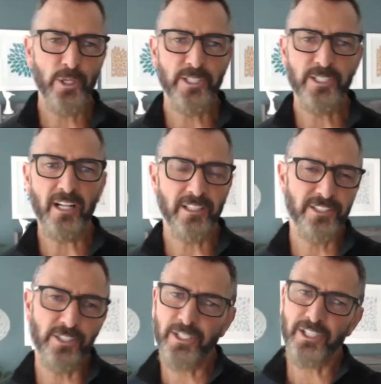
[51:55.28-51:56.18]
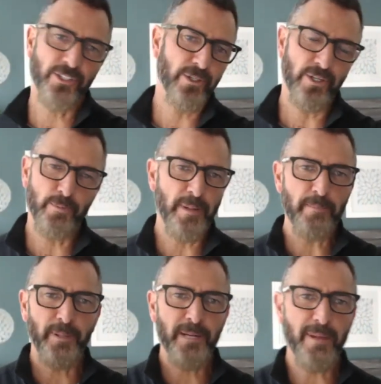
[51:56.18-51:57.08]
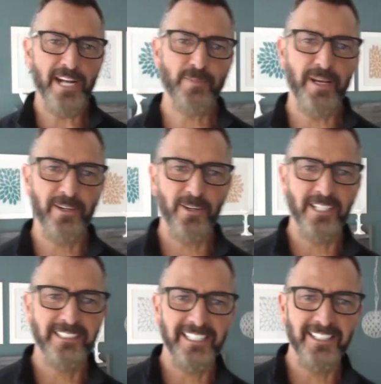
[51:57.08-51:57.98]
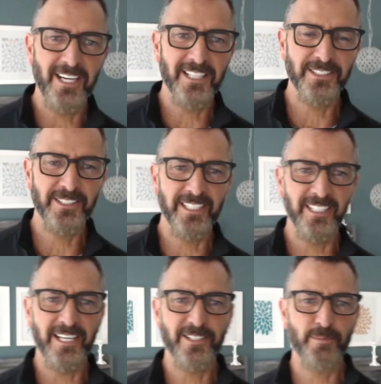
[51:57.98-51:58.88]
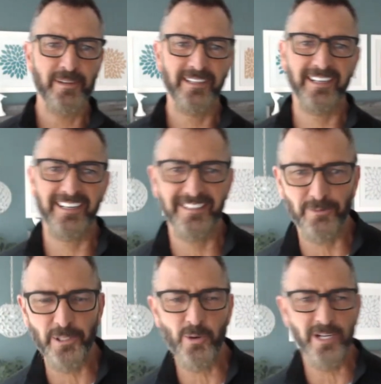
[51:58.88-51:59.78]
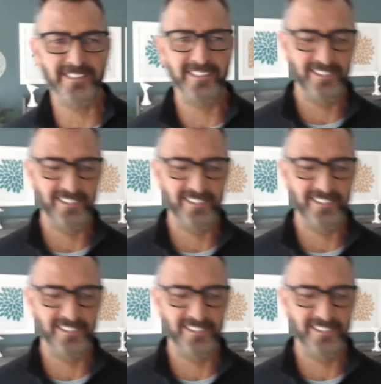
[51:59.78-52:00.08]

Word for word: $1 too, because you've been playing matchmaker all day long. So you did a lender request there